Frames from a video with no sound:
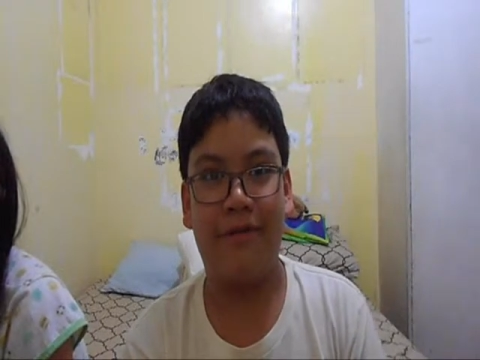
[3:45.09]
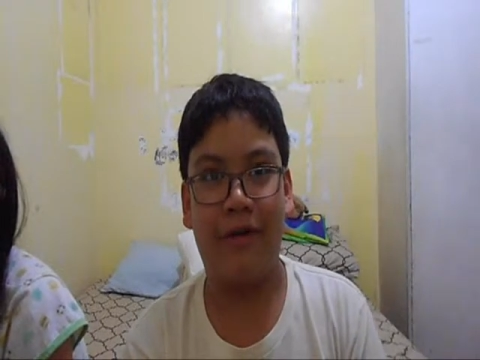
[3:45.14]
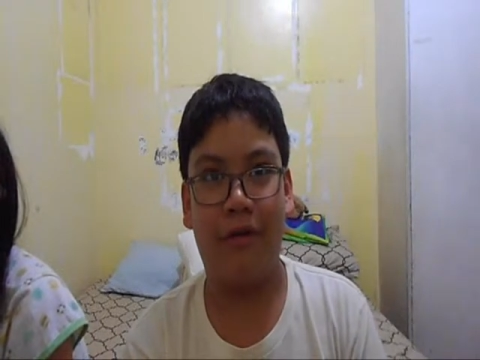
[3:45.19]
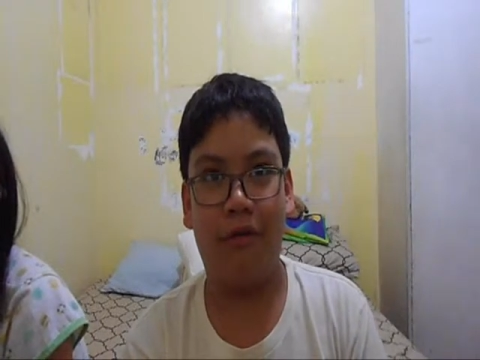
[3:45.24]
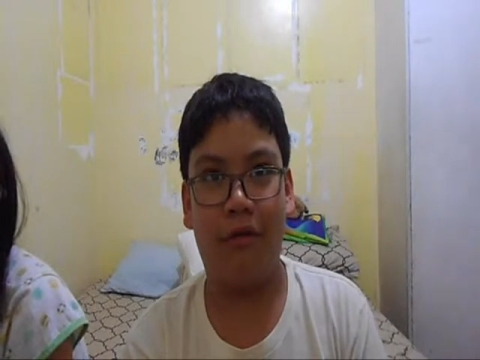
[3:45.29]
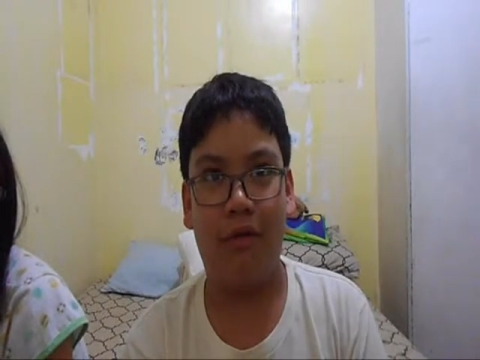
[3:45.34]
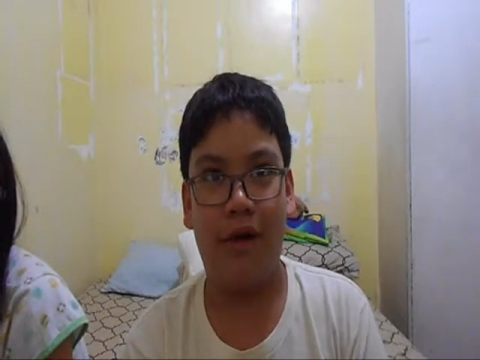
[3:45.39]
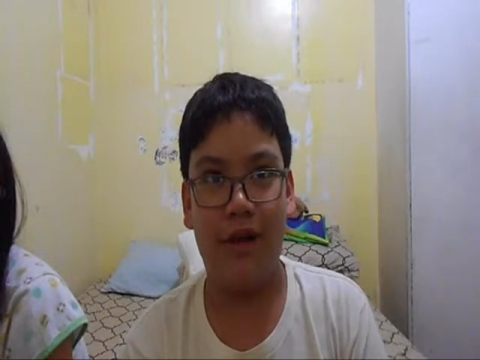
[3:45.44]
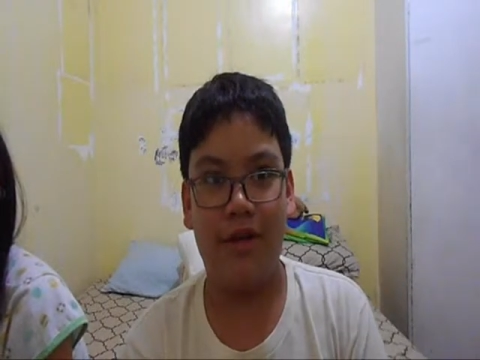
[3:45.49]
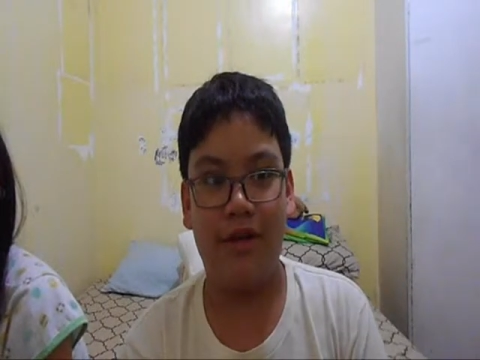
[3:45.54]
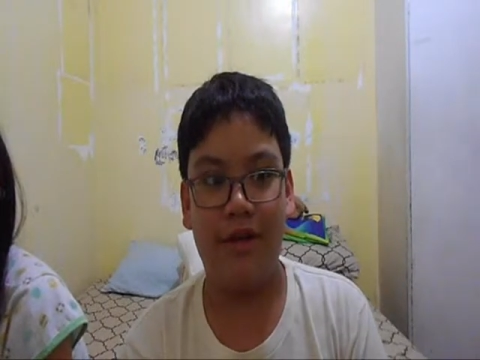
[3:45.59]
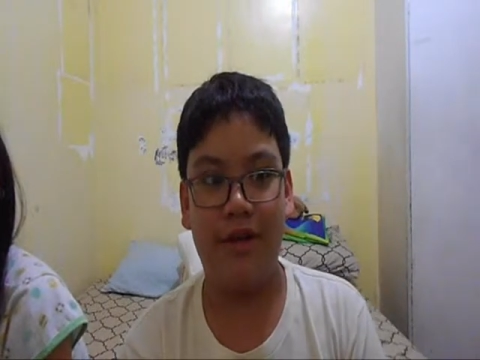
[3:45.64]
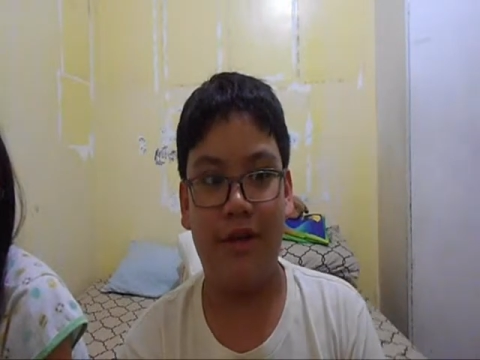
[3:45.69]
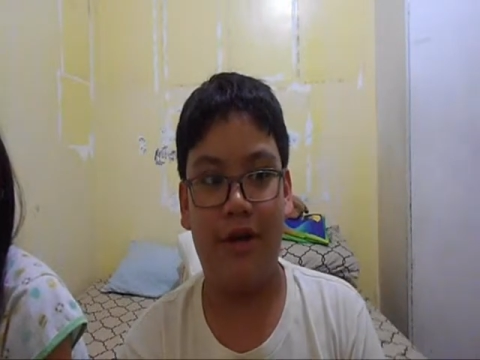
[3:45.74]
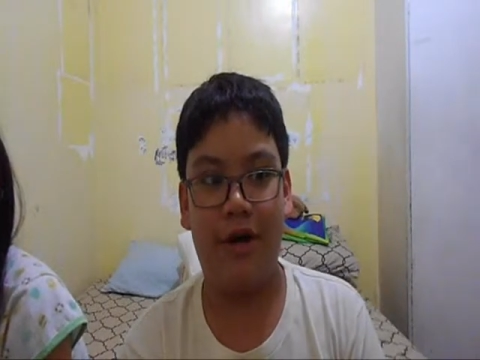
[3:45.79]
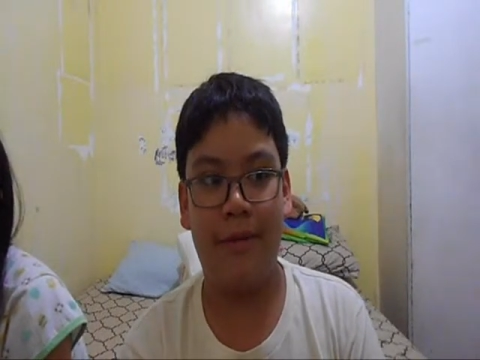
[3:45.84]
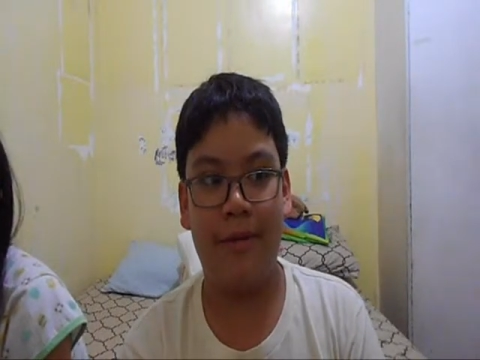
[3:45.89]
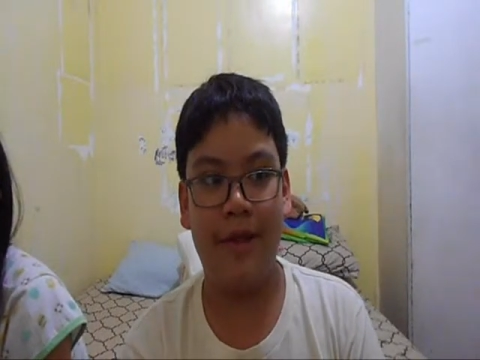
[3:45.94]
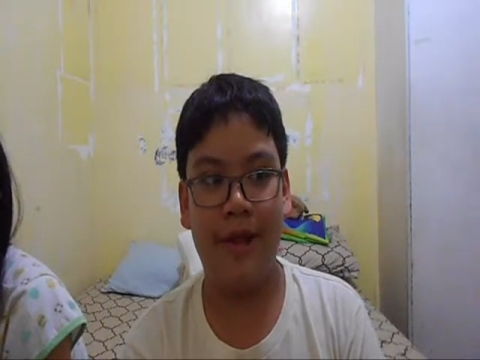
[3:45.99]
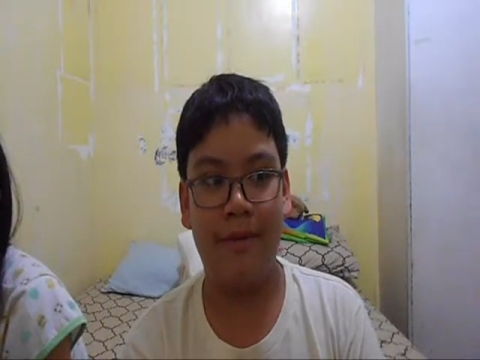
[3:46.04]
for watching
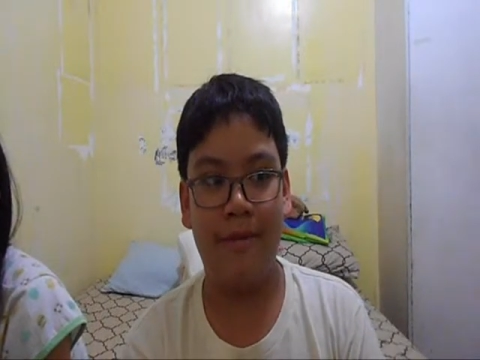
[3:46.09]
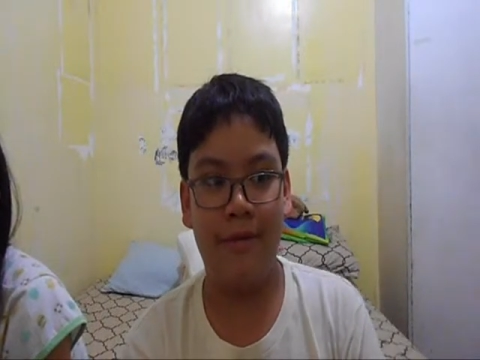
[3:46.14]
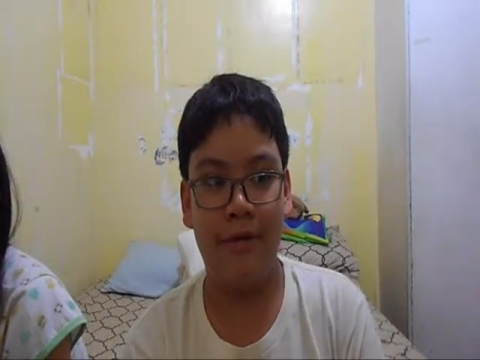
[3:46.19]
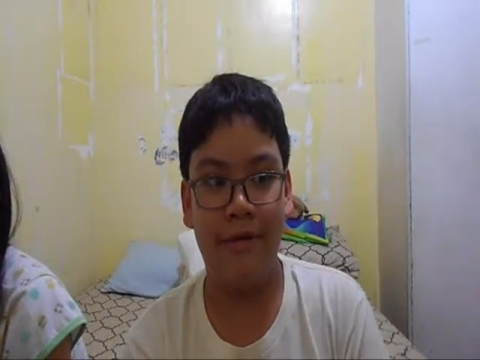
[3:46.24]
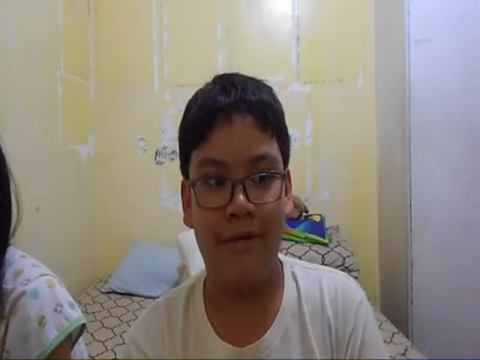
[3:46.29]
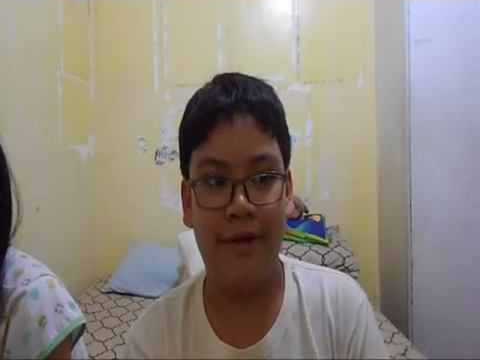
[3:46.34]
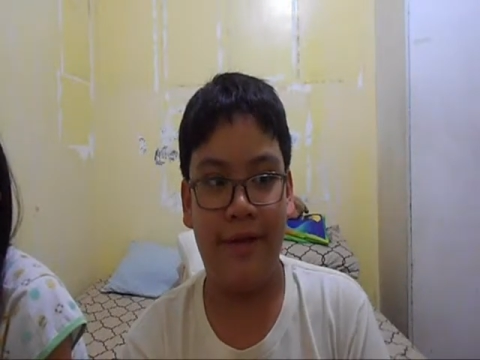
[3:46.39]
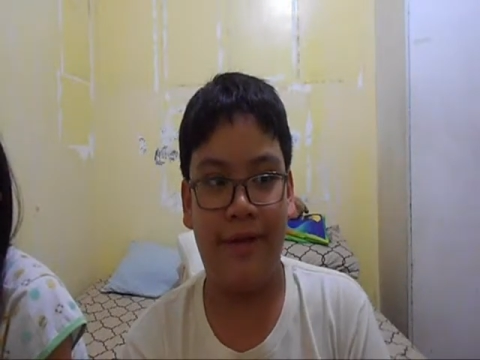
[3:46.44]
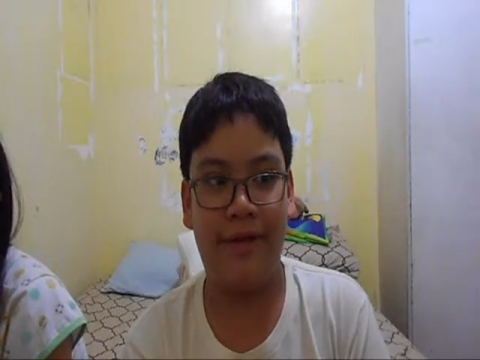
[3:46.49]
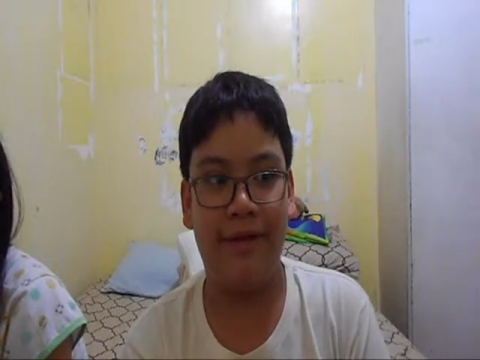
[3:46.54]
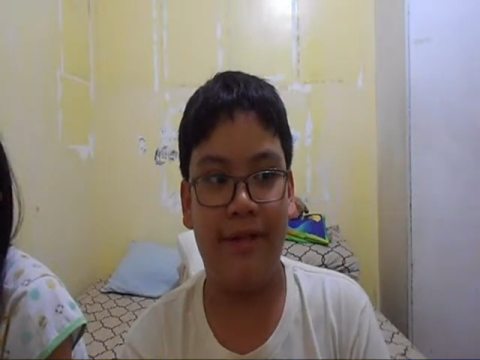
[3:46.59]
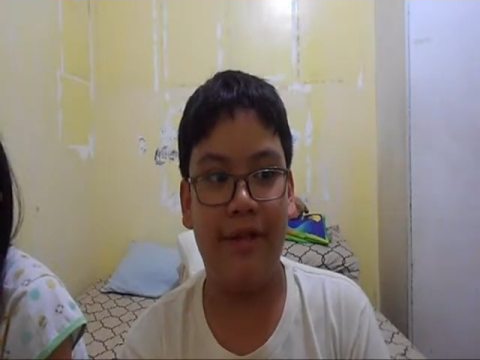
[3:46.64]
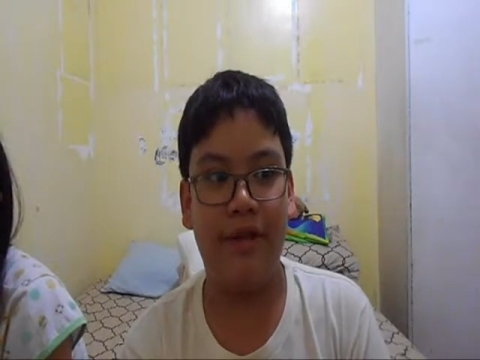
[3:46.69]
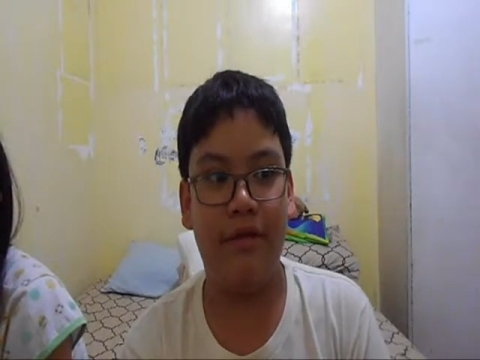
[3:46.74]
comedy movies.